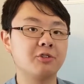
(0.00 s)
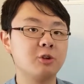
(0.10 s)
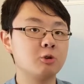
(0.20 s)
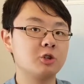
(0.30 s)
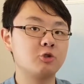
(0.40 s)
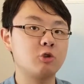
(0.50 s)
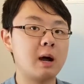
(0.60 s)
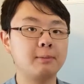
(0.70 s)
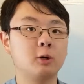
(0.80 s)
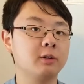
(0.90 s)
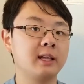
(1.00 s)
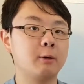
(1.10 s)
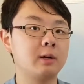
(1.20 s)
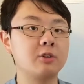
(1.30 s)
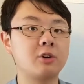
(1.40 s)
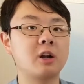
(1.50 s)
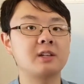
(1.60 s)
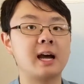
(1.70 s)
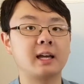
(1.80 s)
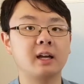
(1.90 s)
Don't just drop the whole thing when you start
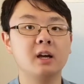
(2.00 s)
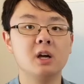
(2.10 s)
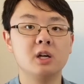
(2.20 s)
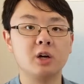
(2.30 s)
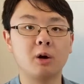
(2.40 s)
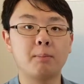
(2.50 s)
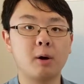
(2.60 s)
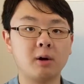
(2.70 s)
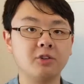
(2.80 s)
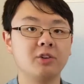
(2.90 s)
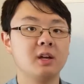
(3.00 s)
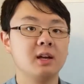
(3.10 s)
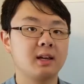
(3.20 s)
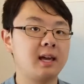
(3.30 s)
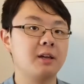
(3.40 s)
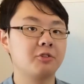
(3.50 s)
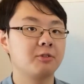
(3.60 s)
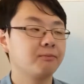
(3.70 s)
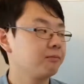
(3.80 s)
attacking your opponent's case.